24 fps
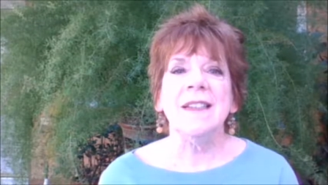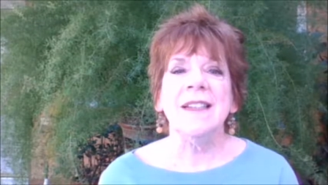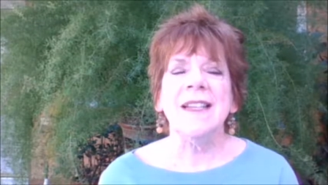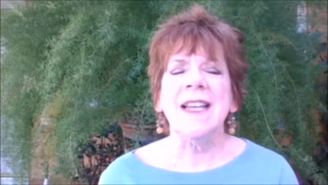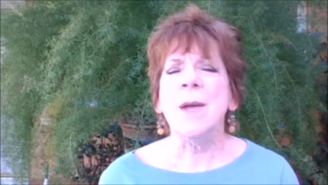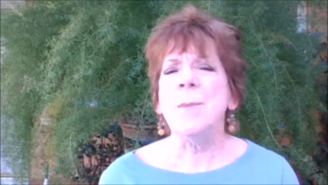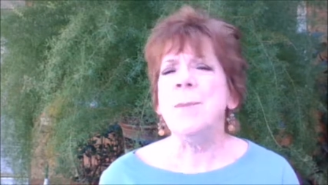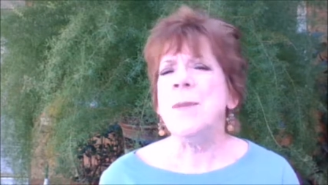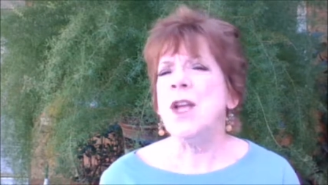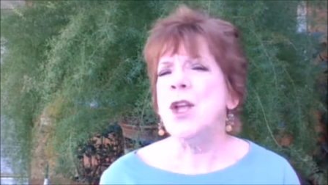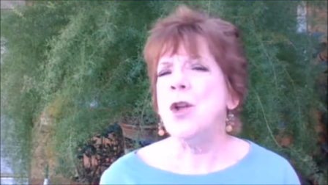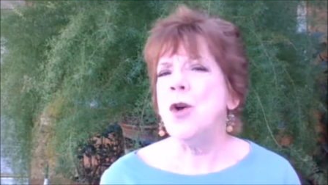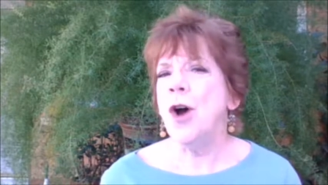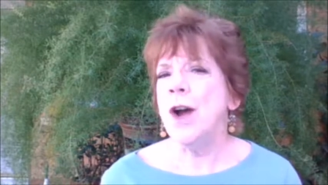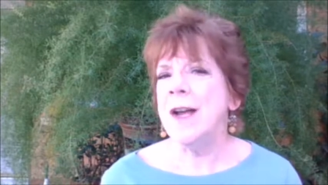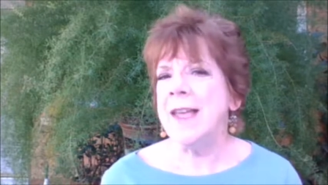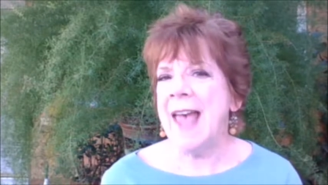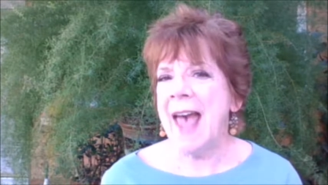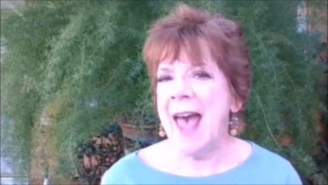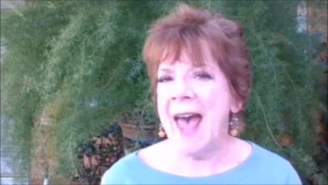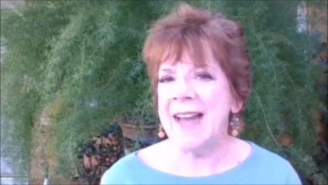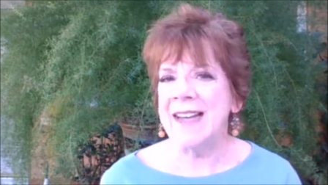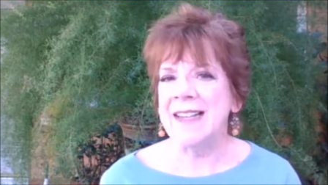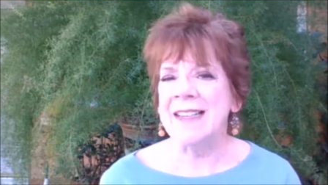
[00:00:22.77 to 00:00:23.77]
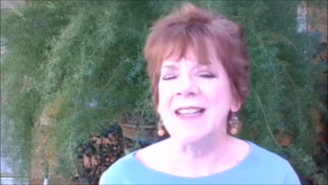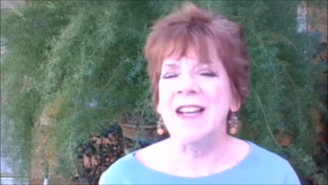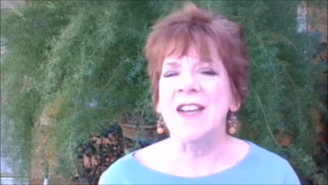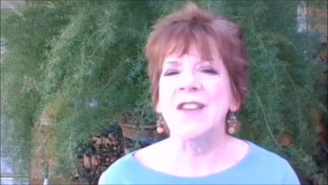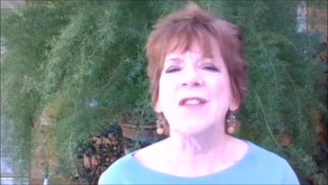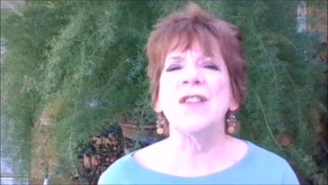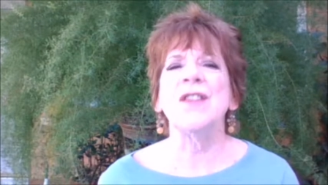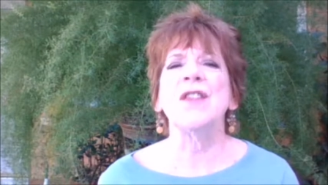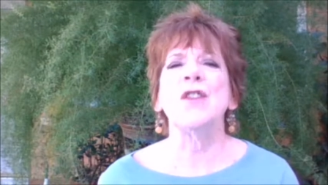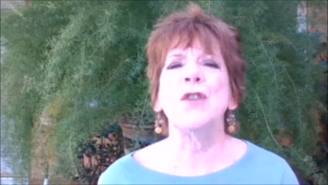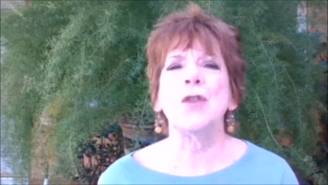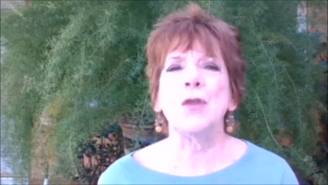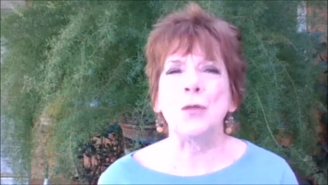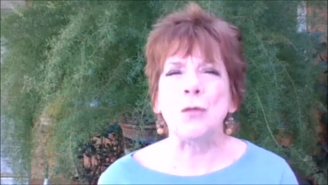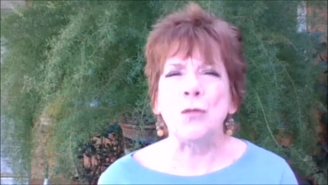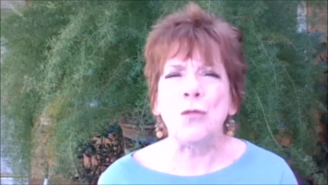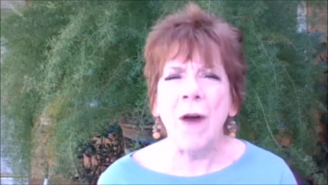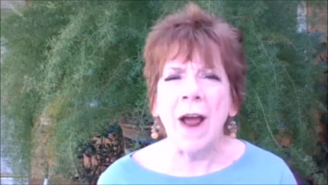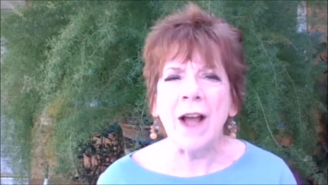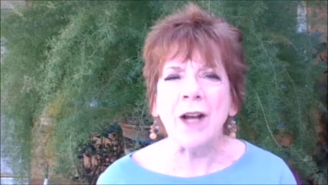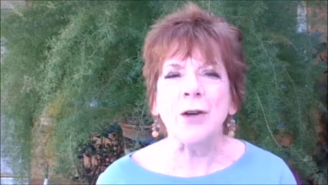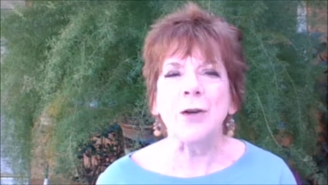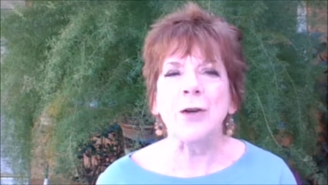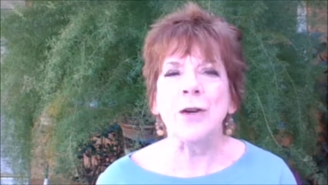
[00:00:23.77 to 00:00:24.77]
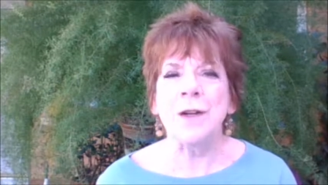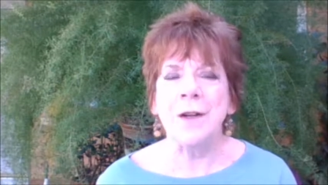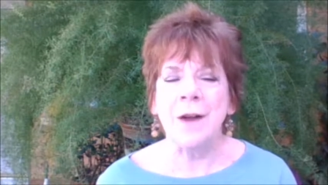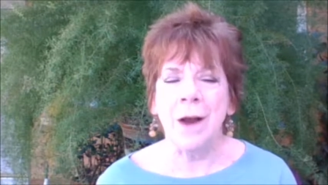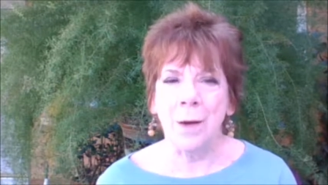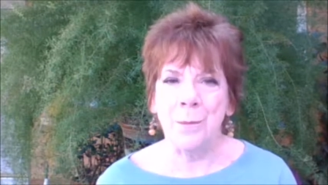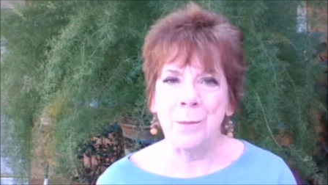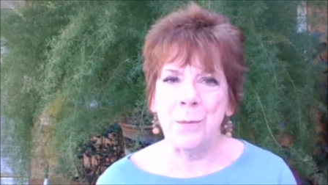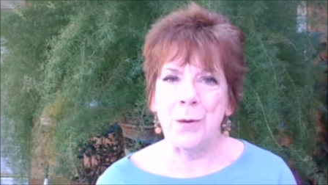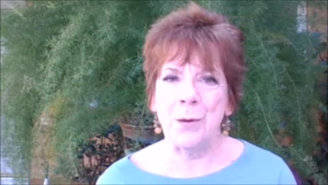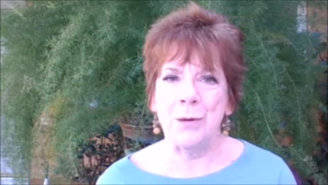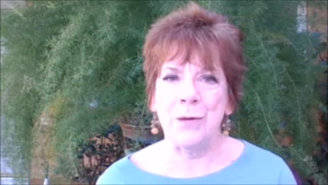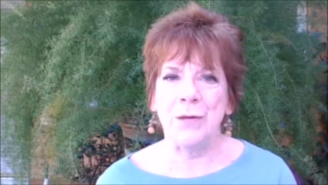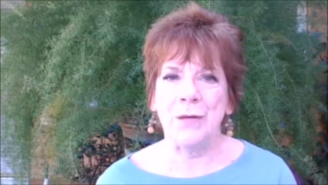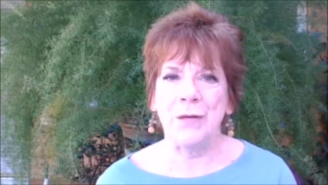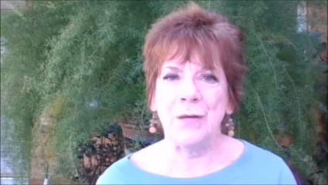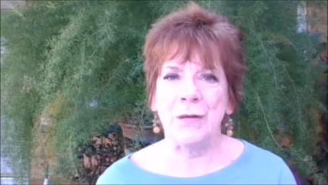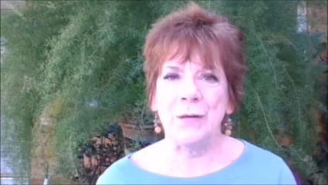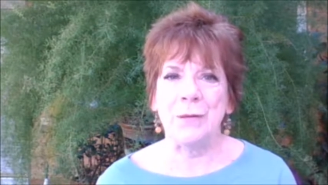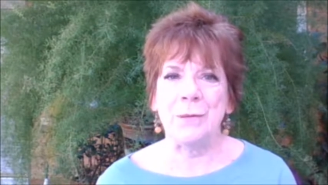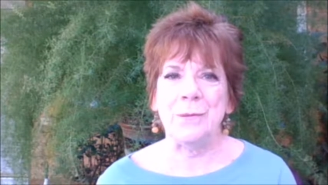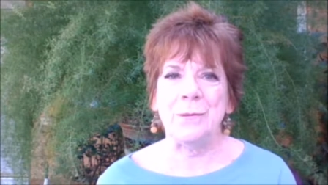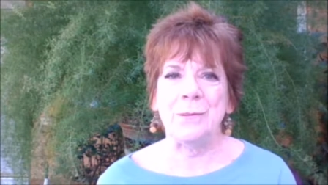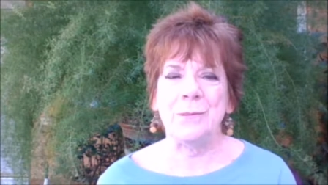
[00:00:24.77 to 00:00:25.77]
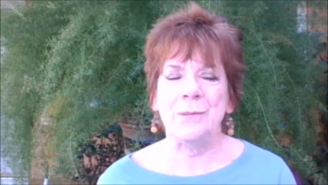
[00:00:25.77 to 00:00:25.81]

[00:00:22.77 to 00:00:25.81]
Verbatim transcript: can be your catalyst to record numbers.